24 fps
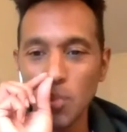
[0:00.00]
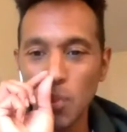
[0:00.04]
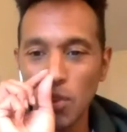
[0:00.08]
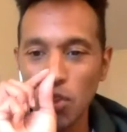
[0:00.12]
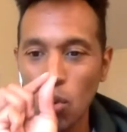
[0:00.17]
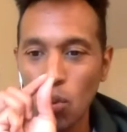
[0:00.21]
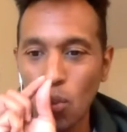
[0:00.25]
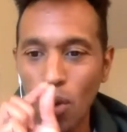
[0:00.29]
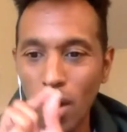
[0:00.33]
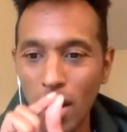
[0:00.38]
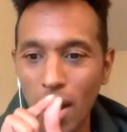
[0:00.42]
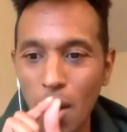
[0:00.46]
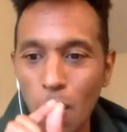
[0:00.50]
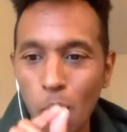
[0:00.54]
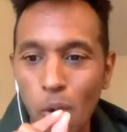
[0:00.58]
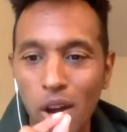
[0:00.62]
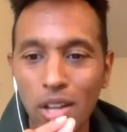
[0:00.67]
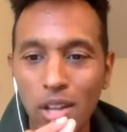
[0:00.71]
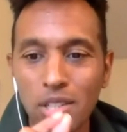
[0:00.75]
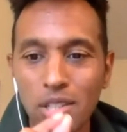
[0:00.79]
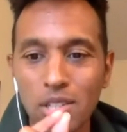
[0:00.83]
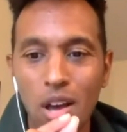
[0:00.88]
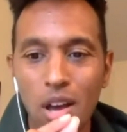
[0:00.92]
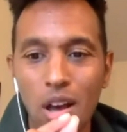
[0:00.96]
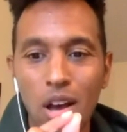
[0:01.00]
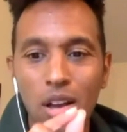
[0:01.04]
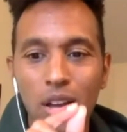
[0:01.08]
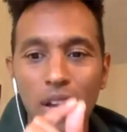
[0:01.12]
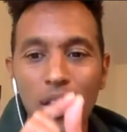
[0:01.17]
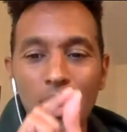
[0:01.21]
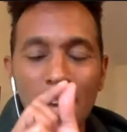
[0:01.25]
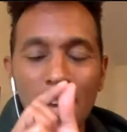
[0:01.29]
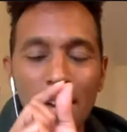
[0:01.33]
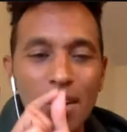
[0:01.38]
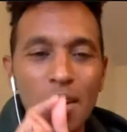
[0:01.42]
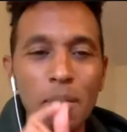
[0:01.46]
but the one I want to talk
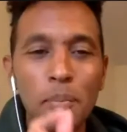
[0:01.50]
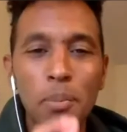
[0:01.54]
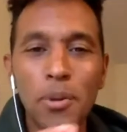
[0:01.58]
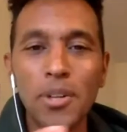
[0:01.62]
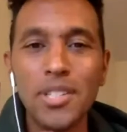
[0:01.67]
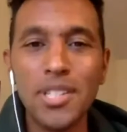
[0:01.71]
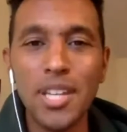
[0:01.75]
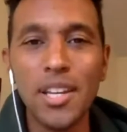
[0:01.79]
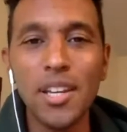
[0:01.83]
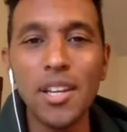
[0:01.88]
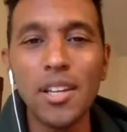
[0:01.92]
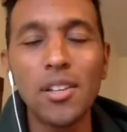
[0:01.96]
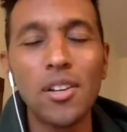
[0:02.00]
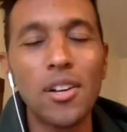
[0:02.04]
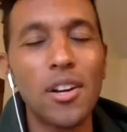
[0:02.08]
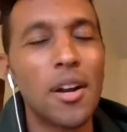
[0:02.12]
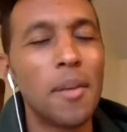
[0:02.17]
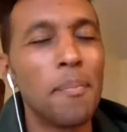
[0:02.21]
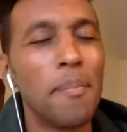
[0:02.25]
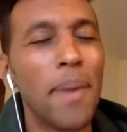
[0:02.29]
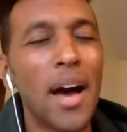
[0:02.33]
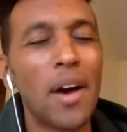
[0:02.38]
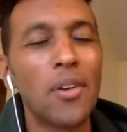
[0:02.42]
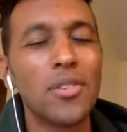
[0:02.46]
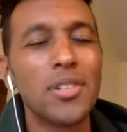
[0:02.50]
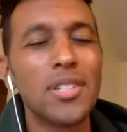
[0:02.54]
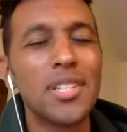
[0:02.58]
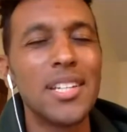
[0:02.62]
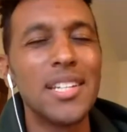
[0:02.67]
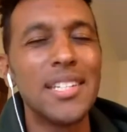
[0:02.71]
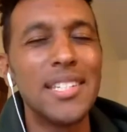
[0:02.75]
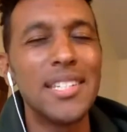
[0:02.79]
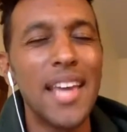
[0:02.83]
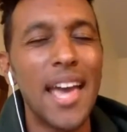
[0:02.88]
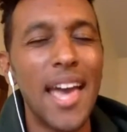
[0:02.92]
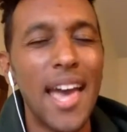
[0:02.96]
in particular about
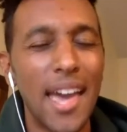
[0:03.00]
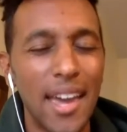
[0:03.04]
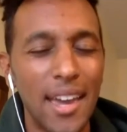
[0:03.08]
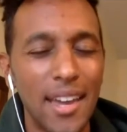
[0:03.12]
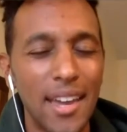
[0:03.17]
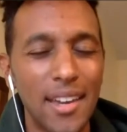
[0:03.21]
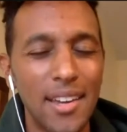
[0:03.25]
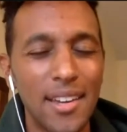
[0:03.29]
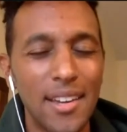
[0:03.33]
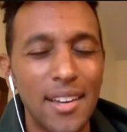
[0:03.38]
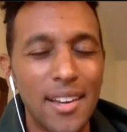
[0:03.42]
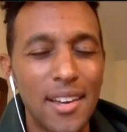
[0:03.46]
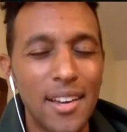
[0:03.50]
today